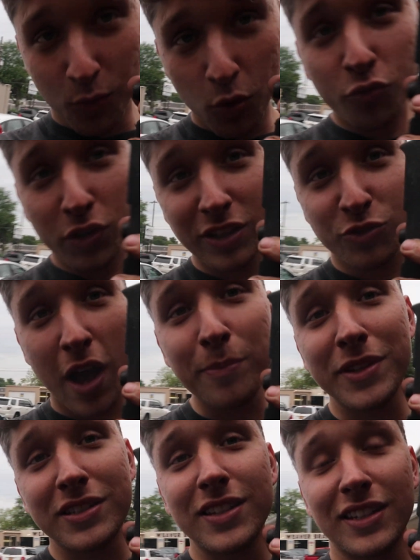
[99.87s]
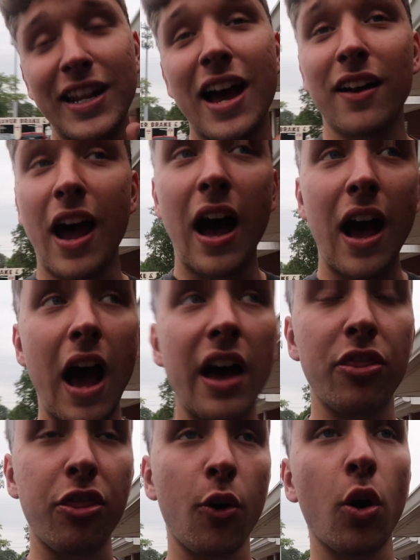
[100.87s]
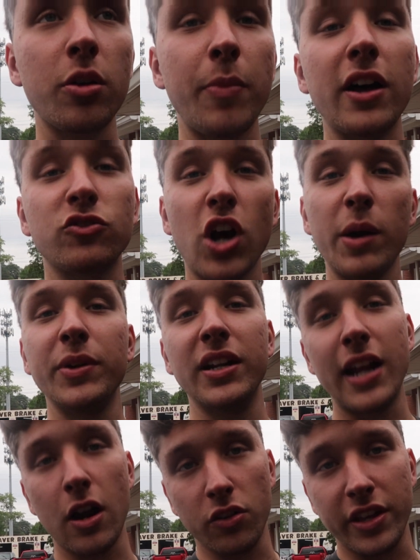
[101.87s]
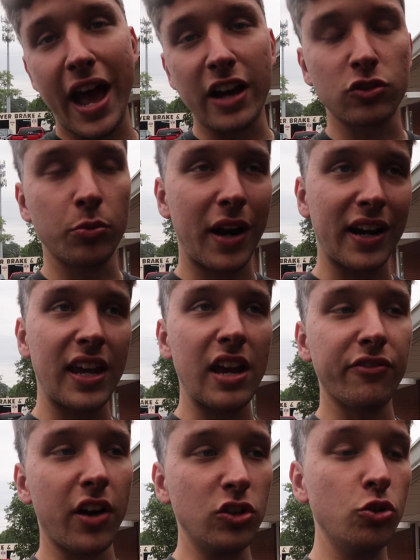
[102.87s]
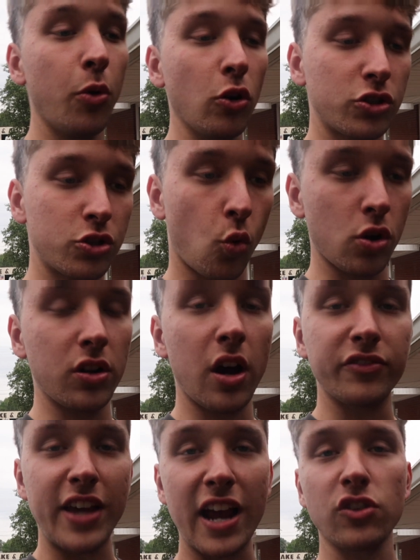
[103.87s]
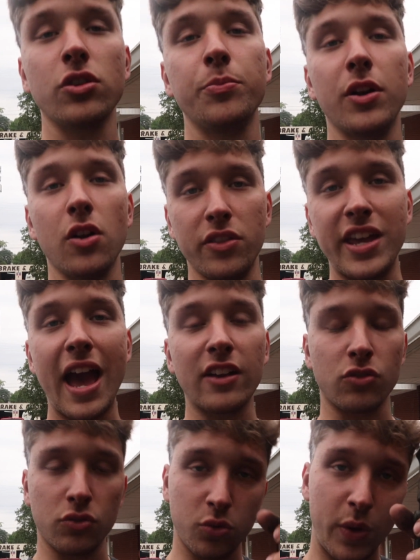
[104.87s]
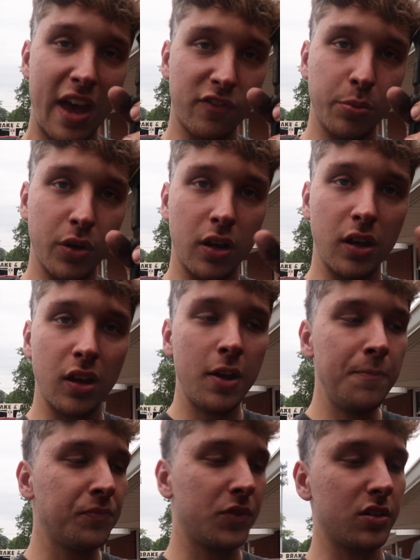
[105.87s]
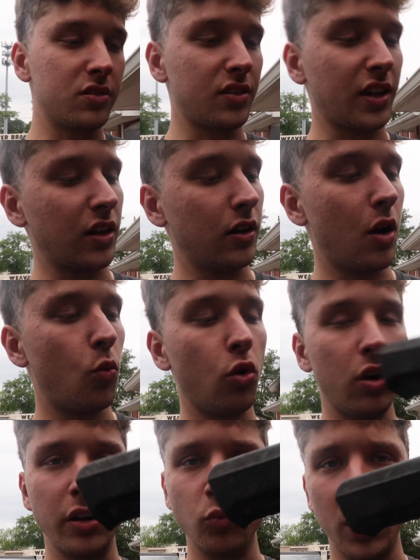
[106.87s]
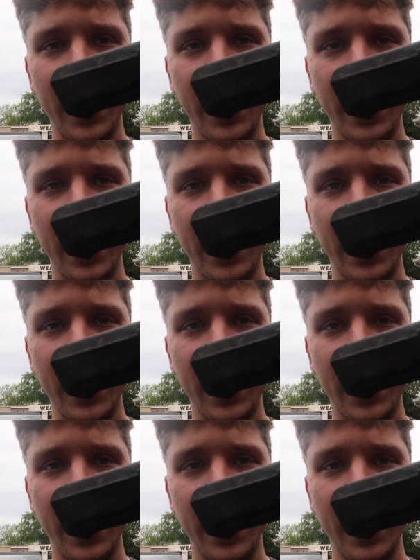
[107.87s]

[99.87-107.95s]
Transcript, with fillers: and we'll really drop this thing down. I, I thought about dropping it down on the axle, but I can't find U-bolts short enough to actually put it on the axle, so we have to put a, this is like a, a one,